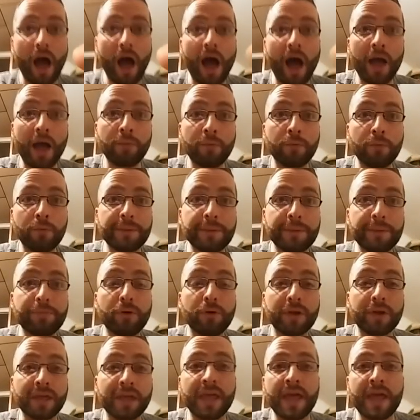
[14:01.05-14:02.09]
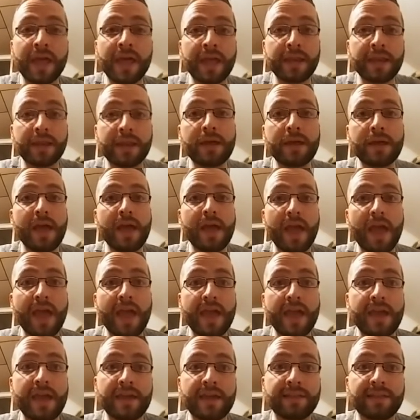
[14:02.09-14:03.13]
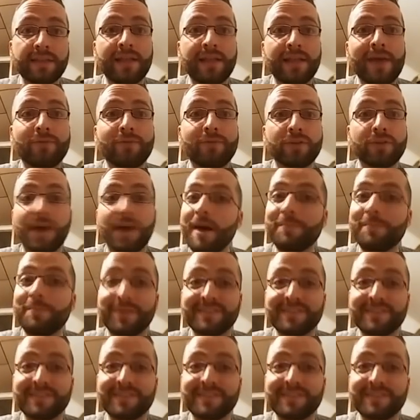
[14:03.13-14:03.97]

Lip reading: I will be putting in a leveled up, at